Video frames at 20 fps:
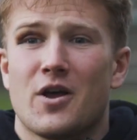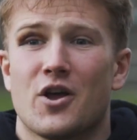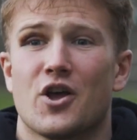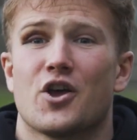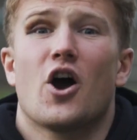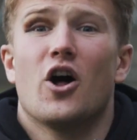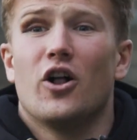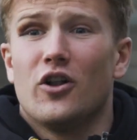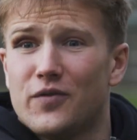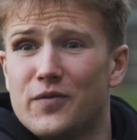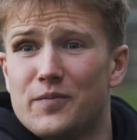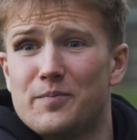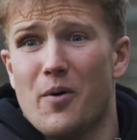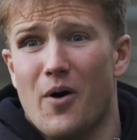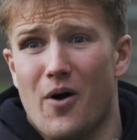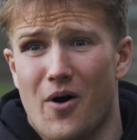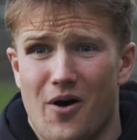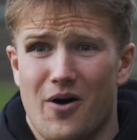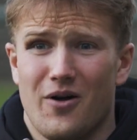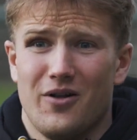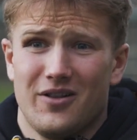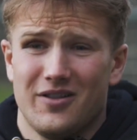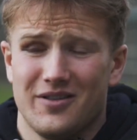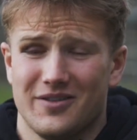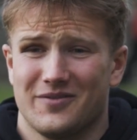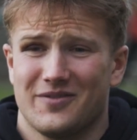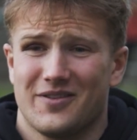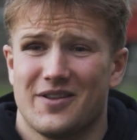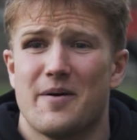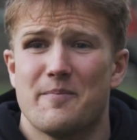American Golf football.
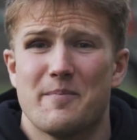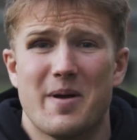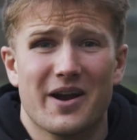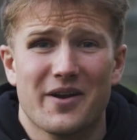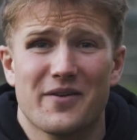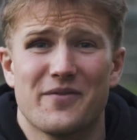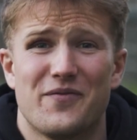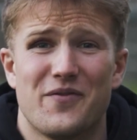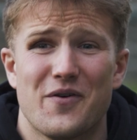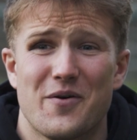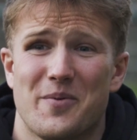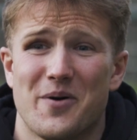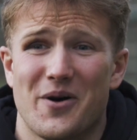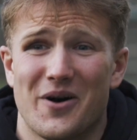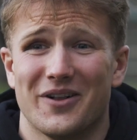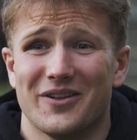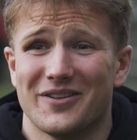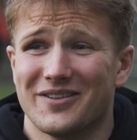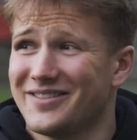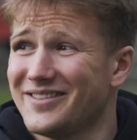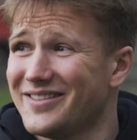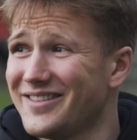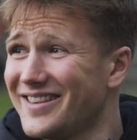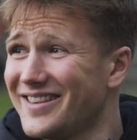Ball. American football.